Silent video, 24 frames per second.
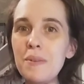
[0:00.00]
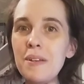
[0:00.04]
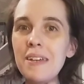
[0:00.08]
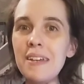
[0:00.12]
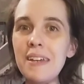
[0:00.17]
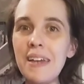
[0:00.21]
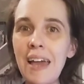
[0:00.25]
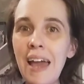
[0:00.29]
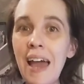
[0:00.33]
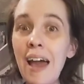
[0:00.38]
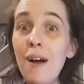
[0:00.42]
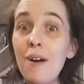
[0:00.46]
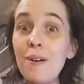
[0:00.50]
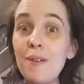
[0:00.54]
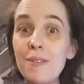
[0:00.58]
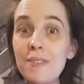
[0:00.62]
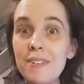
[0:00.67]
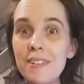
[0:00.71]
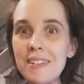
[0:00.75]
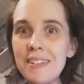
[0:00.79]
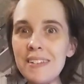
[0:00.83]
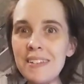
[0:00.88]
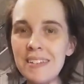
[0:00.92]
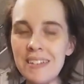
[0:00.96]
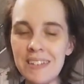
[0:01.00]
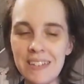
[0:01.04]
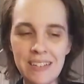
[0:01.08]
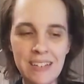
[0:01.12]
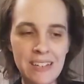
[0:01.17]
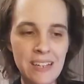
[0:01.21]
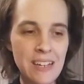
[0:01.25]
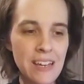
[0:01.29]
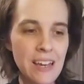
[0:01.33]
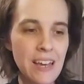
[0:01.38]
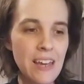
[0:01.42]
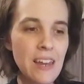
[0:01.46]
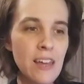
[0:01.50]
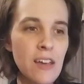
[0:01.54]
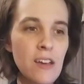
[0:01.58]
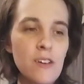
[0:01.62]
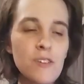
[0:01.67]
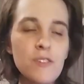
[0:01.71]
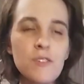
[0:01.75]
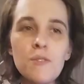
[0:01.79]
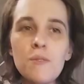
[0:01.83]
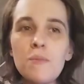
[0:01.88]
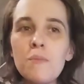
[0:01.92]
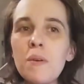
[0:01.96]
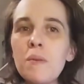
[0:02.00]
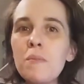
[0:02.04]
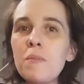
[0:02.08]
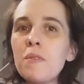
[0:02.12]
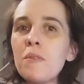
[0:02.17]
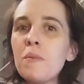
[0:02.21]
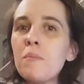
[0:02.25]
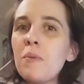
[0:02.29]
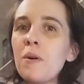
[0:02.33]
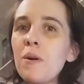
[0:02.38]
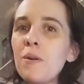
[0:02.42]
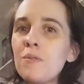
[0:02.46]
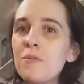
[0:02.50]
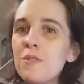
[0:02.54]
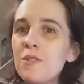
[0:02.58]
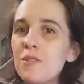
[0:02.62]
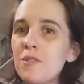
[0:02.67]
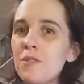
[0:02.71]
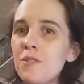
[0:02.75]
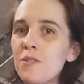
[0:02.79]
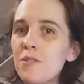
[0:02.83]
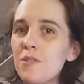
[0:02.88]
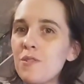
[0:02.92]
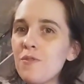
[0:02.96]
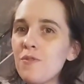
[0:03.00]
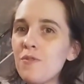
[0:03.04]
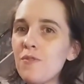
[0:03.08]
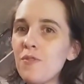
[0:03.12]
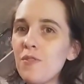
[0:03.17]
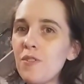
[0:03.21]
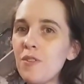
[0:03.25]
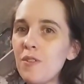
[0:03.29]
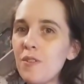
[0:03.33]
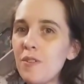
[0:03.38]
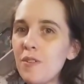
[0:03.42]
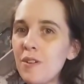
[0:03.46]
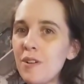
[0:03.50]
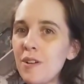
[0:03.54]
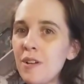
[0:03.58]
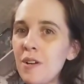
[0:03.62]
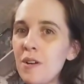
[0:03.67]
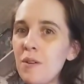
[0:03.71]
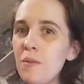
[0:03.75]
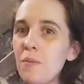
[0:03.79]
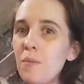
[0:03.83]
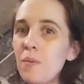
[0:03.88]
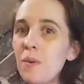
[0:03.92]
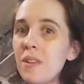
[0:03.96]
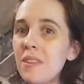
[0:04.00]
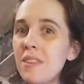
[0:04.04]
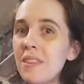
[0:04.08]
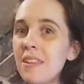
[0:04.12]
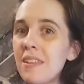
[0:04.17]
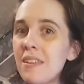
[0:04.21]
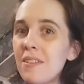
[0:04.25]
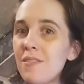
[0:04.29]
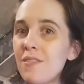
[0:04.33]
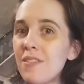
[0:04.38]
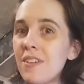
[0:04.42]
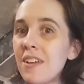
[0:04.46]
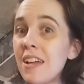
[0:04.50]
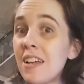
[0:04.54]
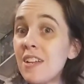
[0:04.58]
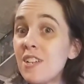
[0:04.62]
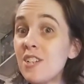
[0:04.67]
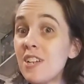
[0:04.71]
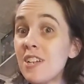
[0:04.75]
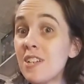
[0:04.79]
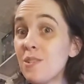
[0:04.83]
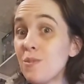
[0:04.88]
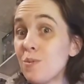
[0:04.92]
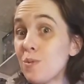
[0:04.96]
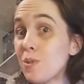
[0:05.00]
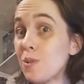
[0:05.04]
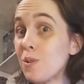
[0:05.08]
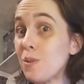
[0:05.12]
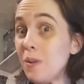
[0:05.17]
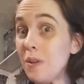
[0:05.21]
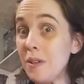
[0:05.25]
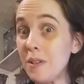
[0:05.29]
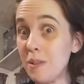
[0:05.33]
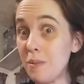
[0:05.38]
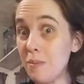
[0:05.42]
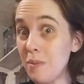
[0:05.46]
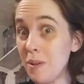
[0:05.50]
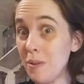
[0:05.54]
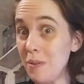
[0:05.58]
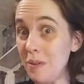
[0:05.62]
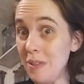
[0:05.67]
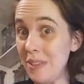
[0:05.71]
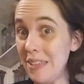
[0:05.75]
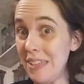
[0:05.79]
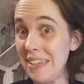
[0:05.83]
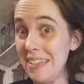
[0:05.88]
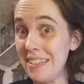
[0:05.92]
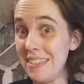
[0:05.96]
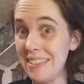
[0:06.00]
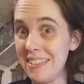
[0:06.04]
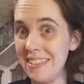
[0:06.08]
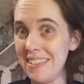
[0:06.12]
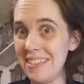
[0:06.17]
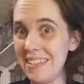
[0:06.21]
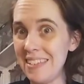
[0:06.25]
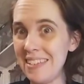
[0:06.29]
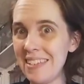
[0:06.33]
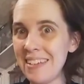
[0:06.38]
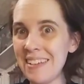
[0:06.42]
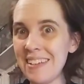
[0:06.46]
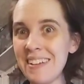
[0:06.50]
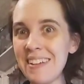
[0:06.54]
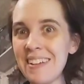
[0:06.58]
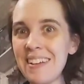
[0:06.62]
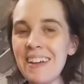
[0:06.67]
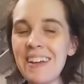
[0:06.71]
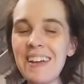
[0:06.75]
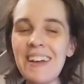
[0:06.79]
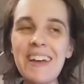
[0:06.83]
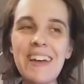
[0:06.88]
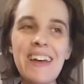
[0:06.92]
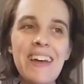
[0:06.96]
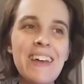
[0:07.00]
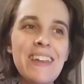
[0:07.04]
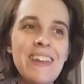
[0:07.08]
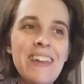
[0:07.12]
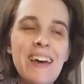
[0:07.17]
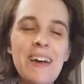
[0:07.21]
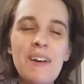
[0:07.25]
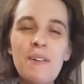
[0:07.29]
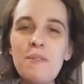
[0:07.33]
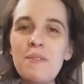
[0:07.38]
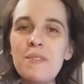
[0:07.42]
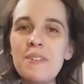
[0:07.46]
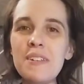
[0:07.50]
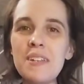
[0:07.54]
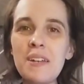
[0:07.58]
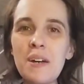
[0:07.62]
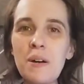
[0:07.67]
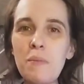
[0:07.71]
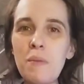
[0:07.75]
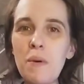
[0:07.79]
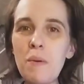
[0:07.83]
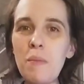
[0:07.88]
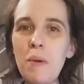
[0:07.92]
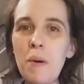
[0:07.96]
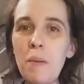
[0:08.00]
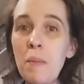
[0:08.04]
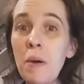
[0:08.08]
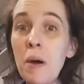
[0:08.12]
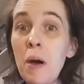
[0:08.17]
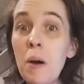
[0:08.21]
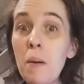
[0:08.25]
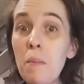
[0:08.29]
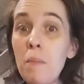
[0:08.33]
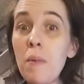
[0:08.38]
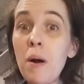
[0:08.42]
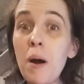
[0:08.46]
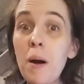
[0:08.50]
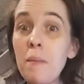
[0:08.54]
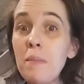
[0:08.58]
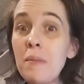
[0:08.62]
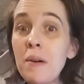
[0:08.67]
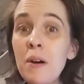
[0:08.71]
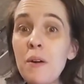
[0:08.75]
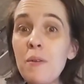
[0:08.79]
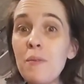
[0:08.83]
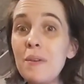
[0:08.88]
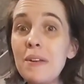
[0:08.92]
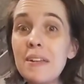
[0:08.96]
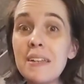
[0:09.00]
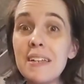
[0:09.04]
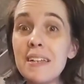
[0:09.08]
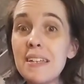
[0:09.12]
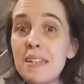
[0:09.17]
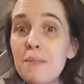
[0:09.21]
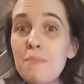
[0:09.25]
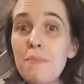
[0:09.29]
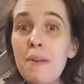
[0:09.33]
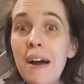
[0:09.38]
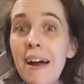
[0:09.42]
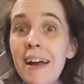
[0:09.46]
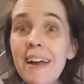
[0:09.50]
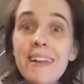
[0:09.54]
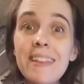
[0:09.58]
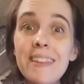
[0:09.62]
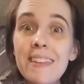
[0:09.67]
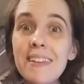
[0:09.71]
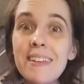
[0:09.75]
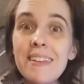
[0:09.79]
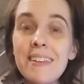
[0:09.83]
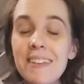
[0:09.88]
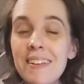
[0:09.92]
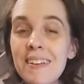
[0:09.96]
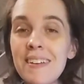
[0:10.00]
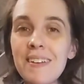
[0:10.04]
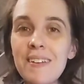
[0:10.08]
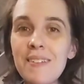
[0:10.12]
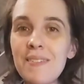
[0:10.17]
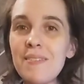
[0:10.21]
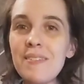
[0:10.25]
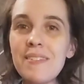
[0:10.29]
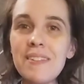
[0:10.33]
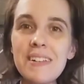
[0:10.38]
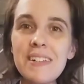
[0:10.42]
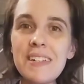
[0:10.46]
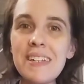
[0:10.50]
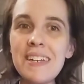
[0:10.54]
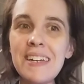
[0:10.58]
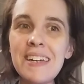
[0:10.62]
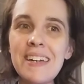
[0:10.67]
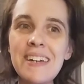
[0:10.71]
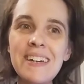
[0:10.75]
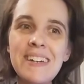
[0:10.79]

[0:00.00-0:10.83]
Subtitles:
be out. And I also remember the posters for when the VHS was going to be released. And I would tell my mom, Mom, we need to buy the really.